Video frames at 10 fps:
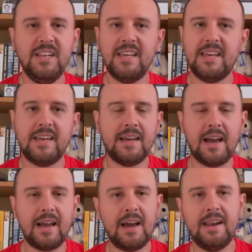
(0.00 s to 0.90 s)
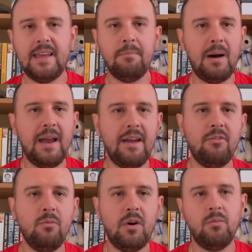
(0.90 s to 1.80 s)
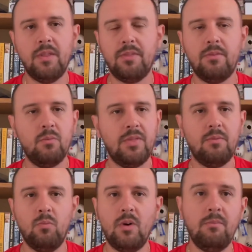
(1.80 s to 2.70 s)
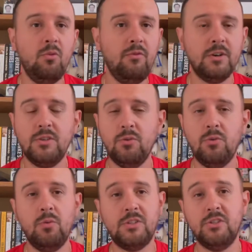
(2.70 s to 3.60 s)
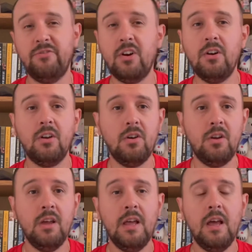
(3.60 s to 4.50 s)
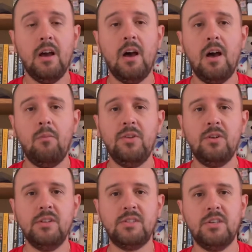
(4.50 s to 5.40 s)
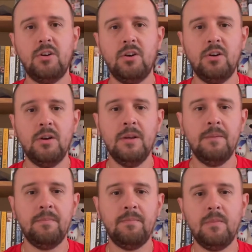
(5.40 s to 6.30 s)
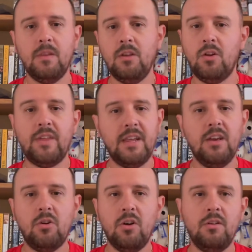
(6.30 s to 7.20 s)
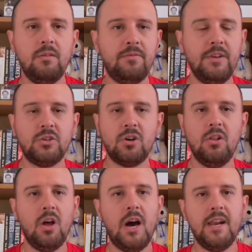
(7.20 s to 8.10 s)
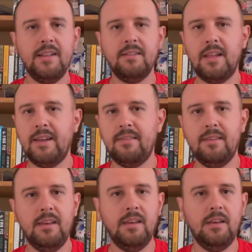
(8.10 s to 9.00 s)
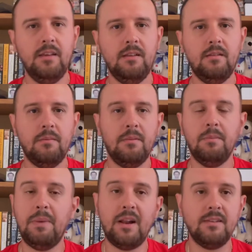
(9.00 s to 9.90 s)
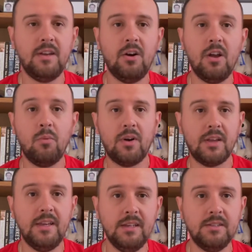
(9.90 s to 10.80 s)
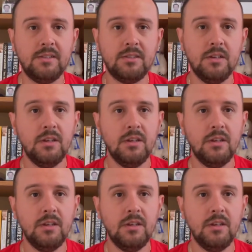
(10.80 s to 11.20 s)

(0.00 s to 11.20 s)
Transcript: He can kind of get by everyone with, with one move or two, which is very good uh, when you consider you know, that he could feature a lot in like the, the penalty area where he's,